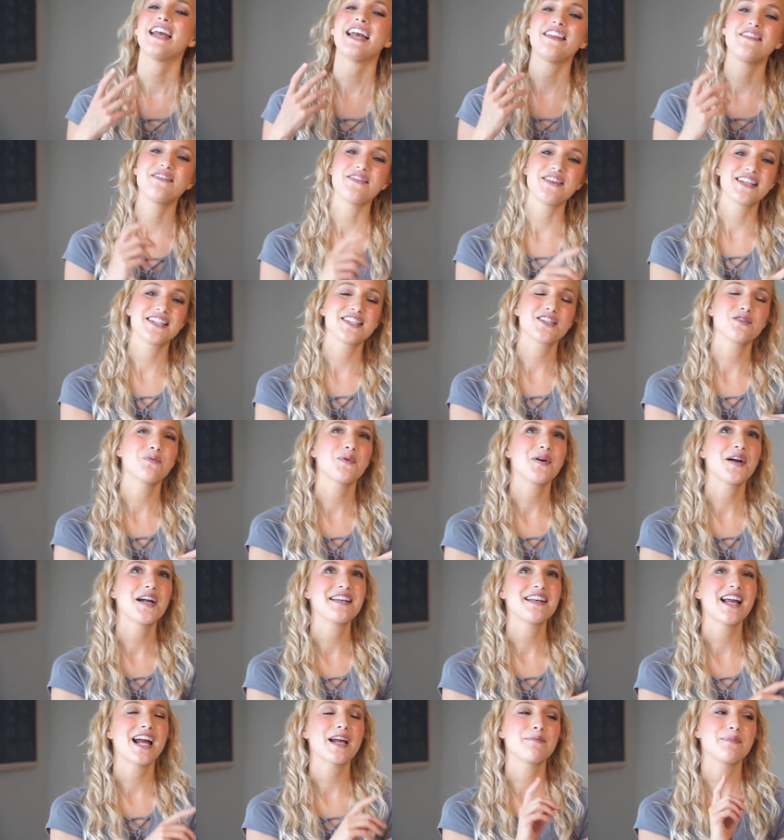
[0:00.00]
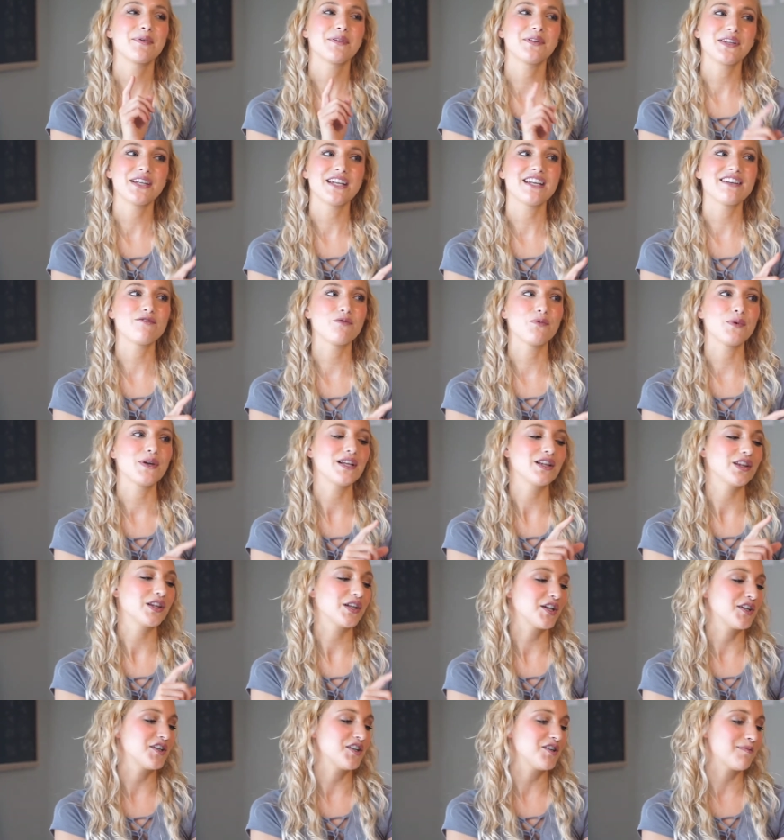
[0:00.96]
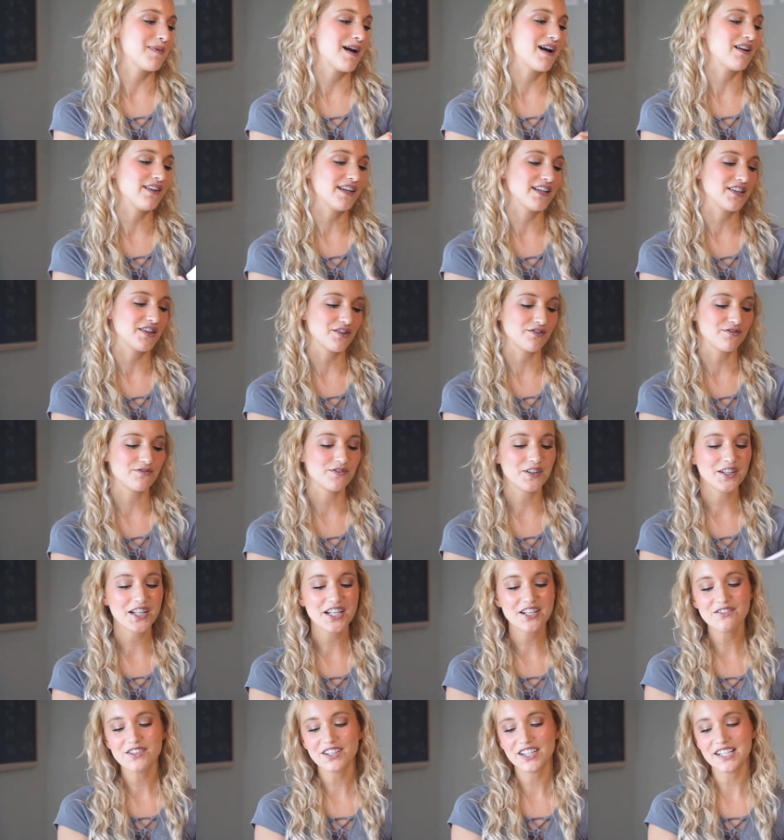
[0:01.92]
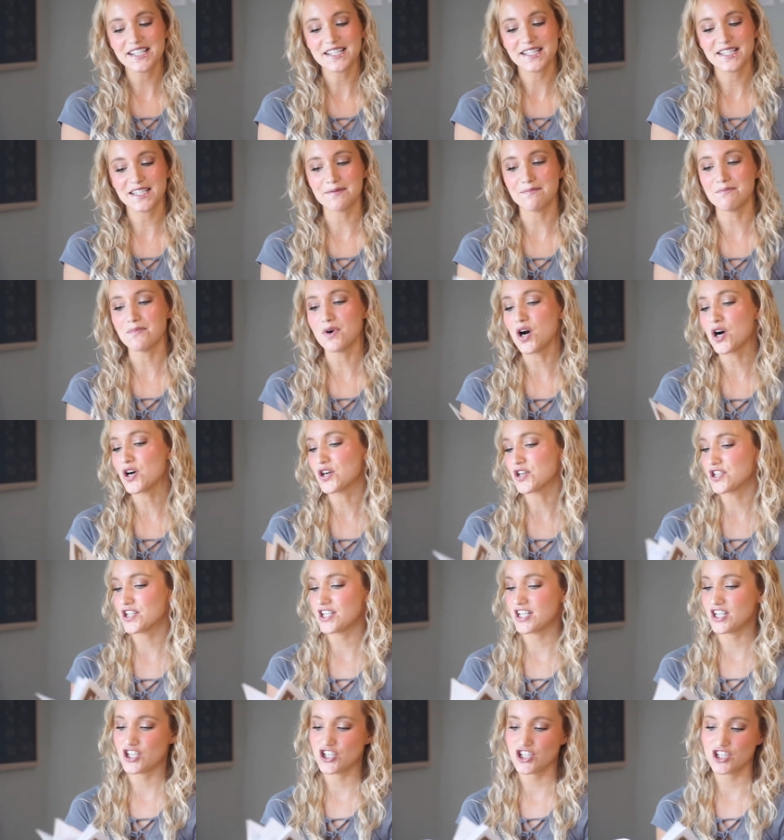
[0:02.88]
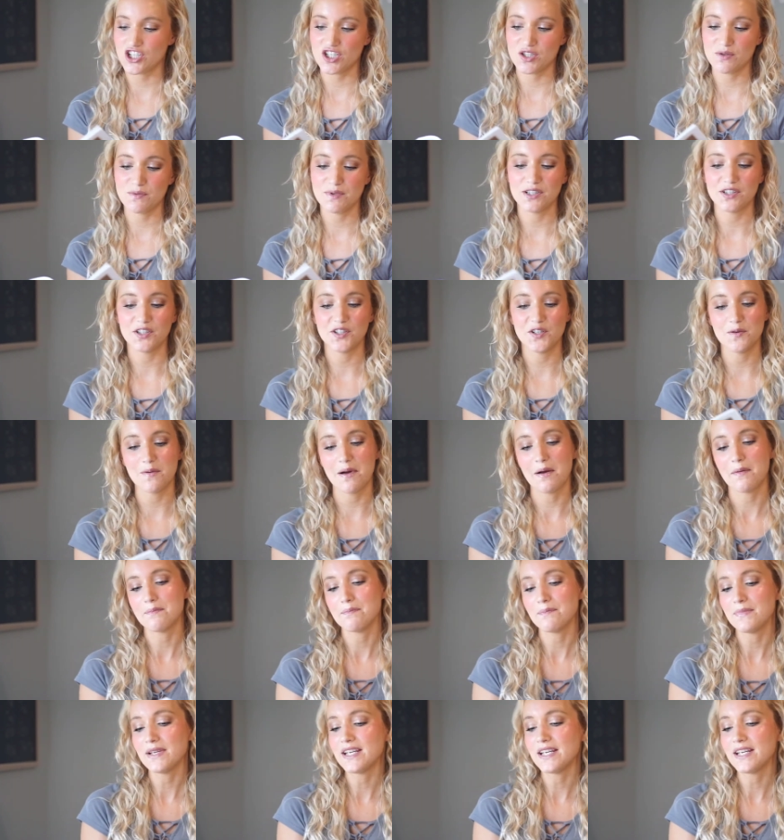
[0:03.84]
In this one, I believe we learned about like the really small creatures. We learned about